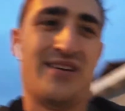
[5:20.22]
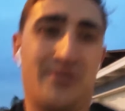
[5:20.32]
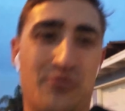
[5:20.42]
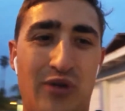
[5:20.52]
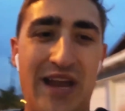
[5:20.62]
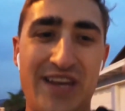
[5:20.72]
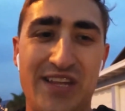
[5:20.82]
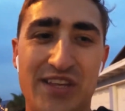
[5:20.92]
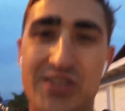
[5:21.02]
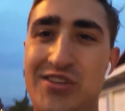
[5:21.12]
when
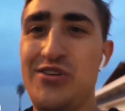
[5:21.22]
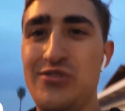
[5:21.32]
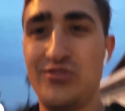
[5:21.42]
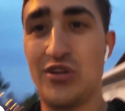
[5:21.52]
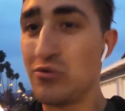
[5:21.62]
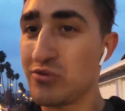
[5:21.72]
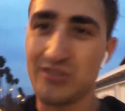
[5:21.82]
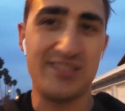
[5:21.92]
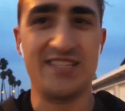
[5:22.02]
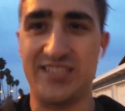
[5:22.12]
you don't go
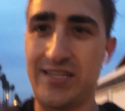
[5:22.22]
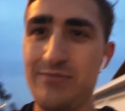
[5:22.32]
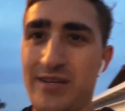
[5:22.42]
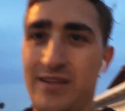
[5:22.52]
to the gym,